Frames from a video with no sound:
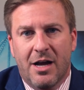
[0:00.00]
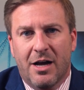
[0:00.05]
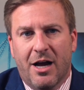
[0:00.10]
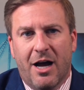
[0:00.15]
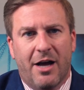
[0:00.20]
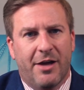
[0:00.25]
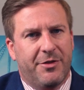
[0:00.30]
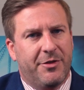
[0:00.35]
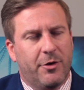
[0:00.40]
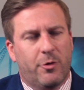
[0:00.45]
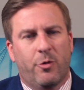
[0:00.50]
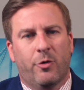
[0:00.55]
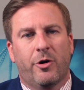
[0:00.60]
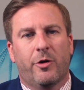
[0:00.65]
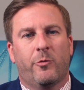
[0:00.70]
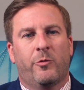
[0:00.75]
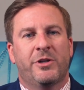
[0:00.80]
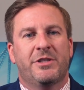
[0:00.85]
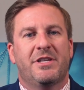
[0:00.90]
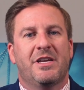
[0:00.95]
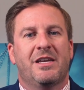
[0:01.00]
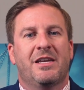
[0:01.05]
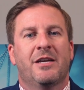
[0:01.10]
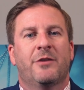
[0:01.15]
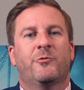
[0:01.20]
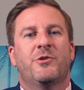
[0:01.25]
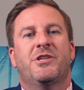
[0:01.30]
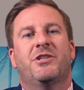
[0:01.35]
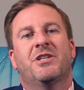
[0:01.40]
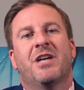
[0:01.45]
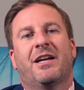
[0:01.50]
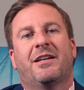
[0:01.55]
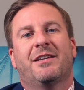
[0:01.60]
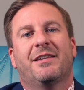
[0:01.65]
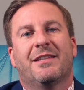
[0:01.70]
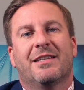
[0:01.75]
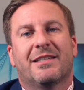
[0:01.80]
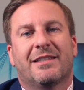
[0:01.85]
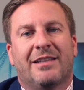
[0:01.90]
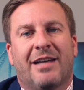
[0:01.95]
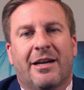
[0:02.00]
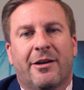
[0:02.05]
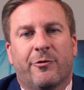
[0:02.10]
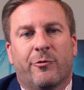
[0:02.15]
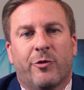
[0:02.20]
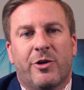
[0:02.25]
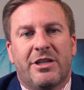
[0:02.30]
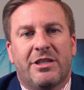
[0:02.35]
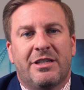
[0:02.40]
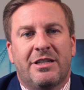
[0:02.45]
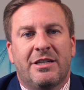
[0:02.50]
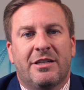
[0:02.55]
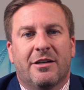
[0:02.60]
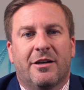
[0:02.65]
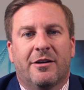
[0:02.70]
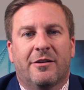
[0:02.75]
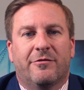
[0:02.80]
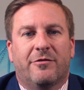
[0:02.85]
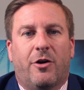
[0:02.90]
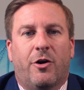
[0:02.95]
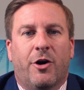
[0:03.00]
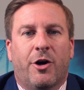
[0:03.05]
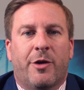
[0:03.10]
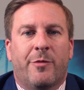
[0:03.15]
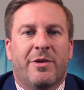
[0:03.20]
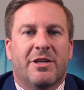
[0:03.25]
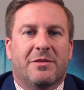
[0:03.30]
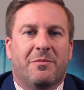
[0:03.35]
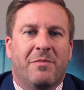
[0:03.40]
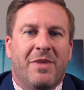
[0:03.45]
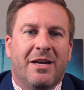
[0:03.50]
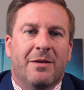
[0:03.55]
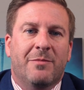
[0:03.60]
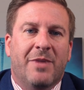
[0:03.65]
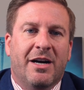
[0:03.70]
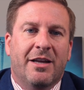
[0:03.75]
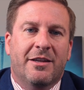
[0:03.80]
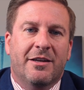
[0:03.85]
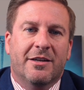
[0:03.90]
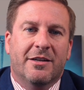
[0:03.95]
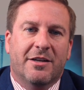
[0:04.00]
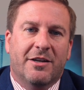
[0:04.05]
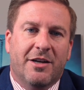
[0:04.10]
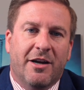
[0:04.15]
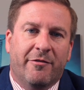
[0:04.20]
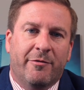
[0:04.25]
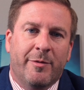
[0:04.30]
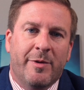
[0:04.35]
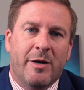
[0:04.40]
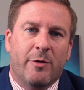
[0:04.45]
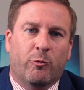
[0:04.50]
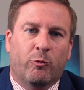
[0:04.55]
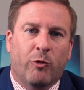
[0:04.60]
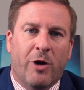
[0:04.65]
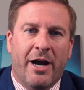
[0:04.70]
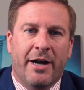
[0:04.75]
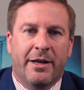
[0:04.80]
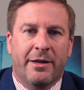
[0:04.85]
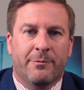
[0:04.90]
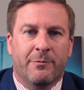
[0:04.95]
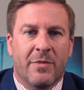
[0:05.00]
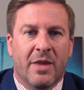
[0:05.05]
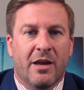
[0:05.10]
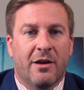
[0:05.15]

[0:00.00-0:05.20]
The court once again rejected this line of reasoning of arguments made by the government, writing,